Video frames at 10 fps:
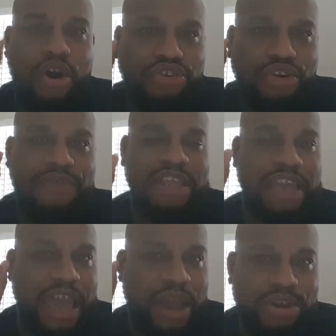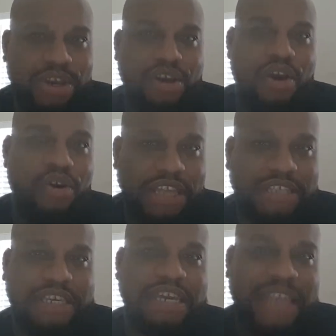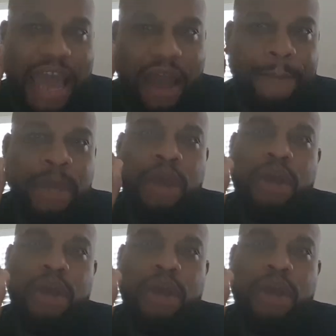your vignette when Nicole gets kicked out,